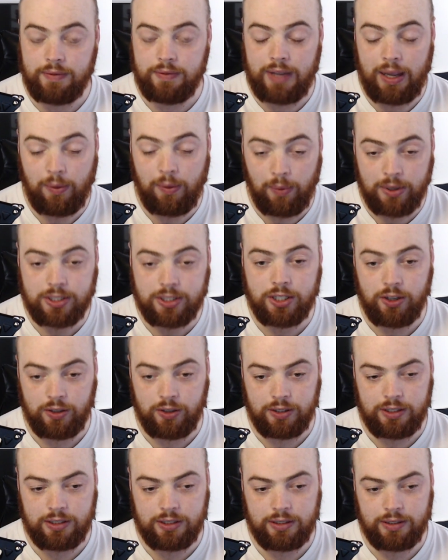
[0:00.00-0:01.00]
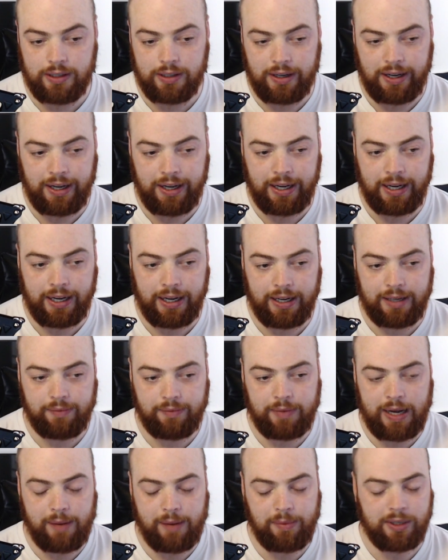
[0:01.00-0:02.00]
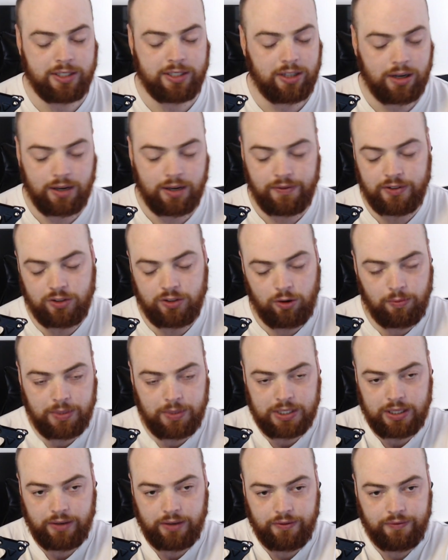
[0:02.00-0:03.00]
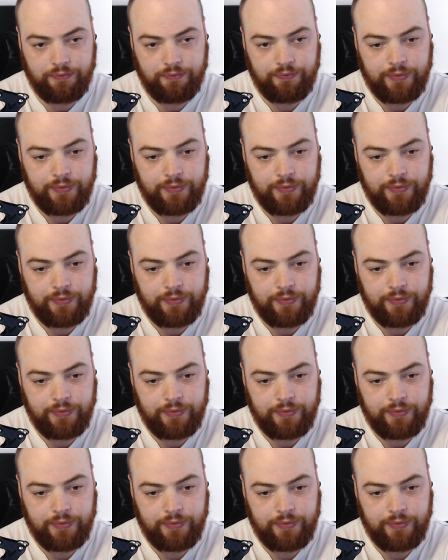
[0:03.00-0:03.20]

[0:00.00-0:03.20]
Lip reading: It was good. I'm a sucker for zombie stuff.